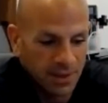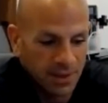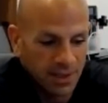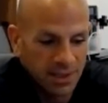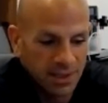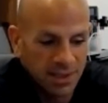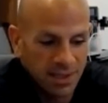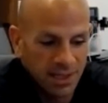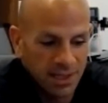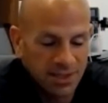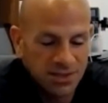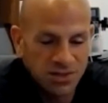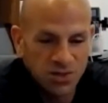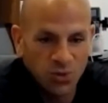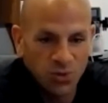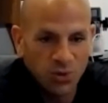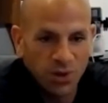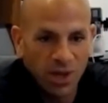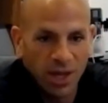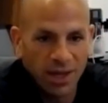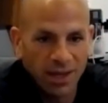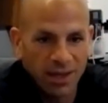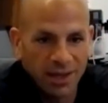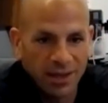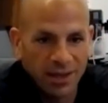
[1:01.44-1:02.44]
it's
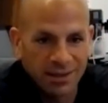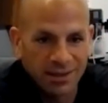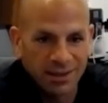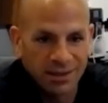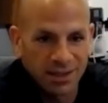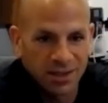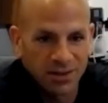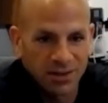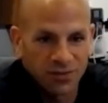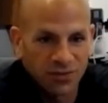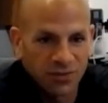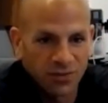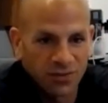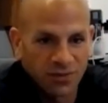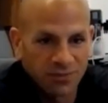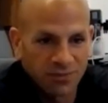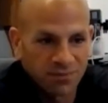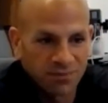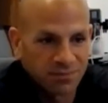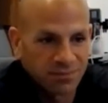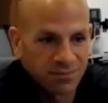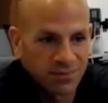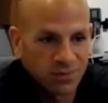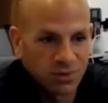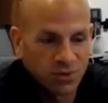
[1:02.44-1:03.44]
okay if
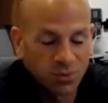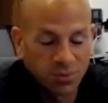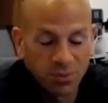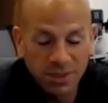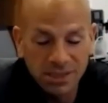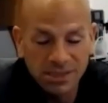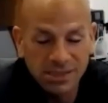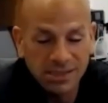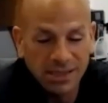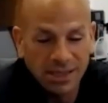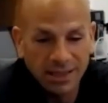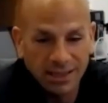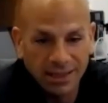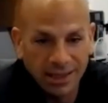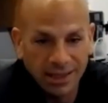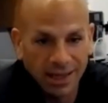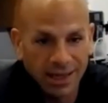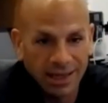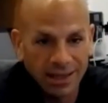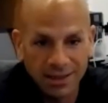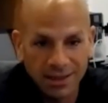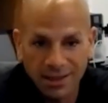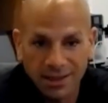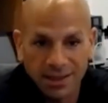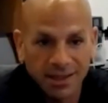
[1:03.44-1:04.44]
you missed on a
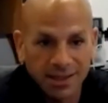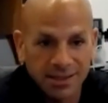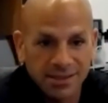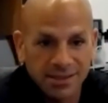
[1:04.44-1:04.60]
guy. Like